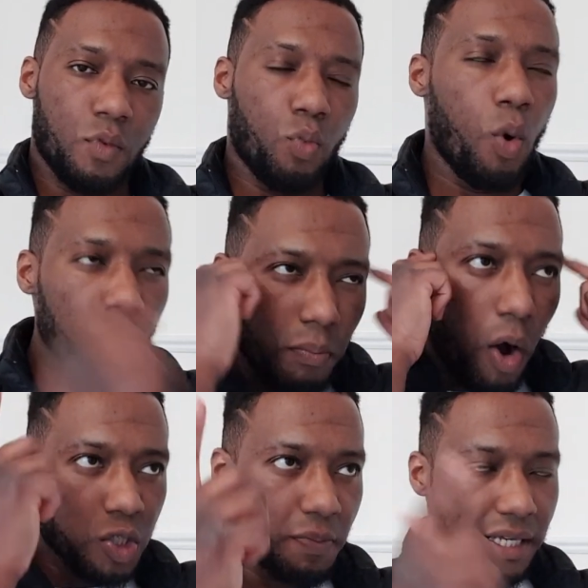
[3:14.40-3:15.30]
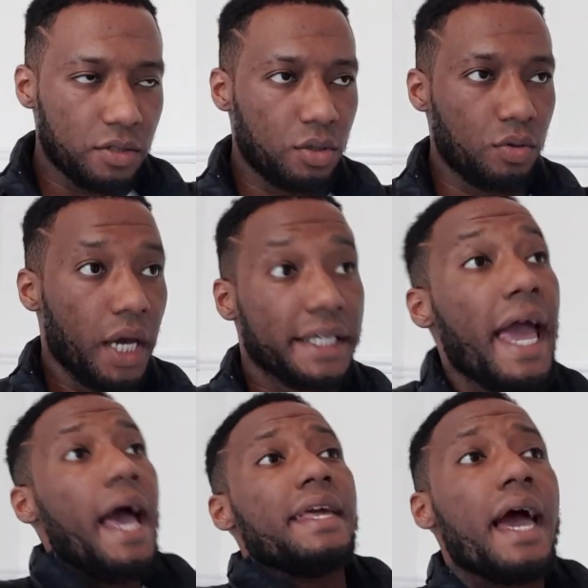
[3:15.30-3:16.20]
What would most man do?
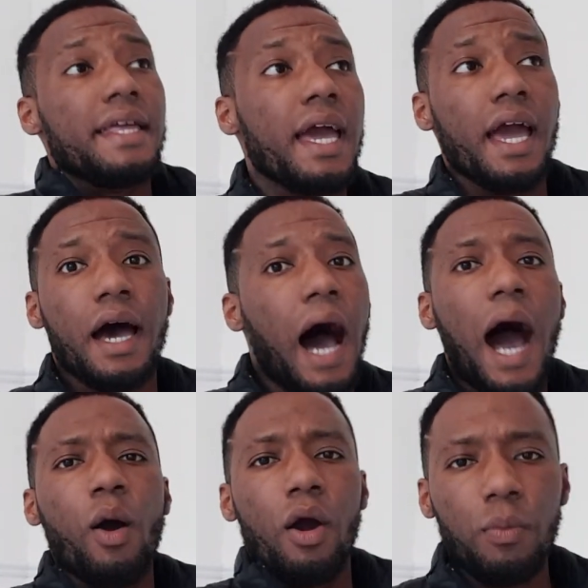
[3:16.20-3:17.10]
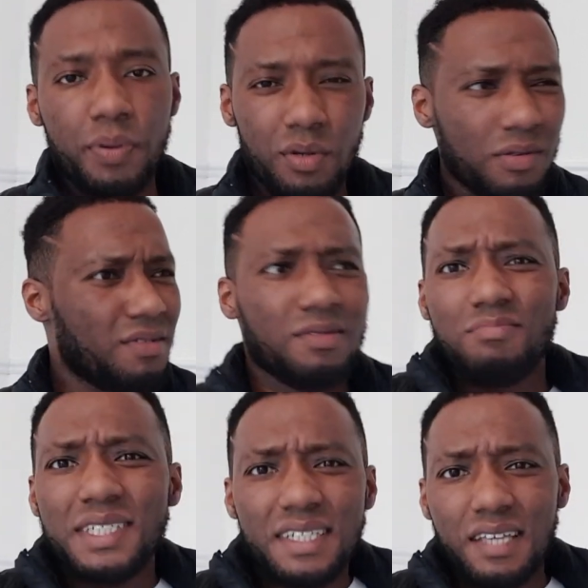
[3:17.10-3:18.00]
Yeah, yeah, yeah, I'll help you.
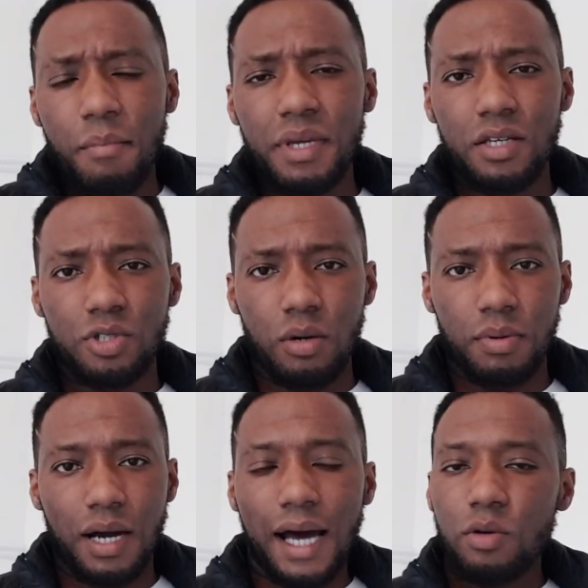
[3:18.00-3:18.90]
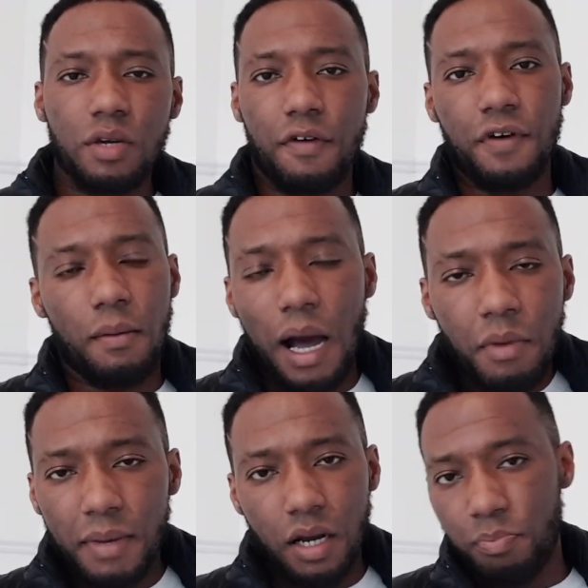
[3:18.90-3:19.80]
It's a 10 minute job. I don't give a fuck. I'm
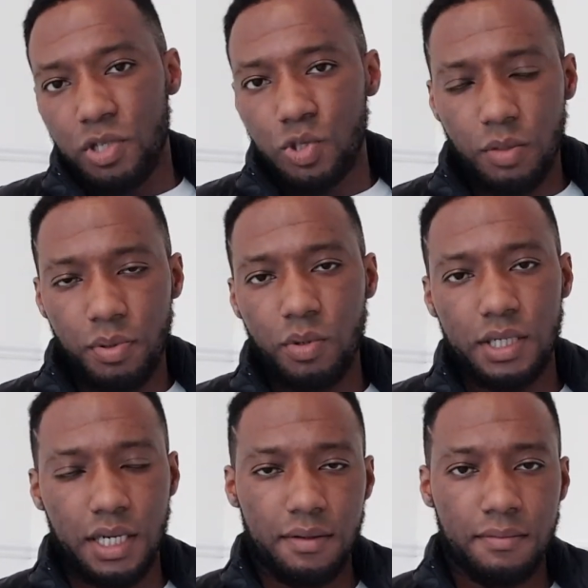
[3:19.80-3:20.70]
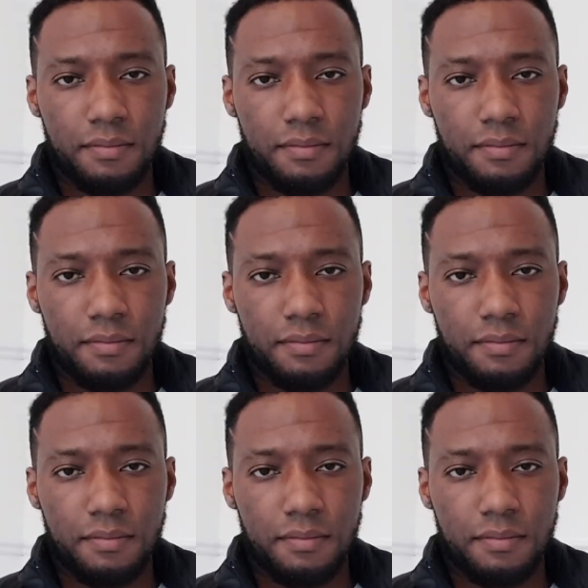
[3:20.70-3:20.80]
a man of principle and that.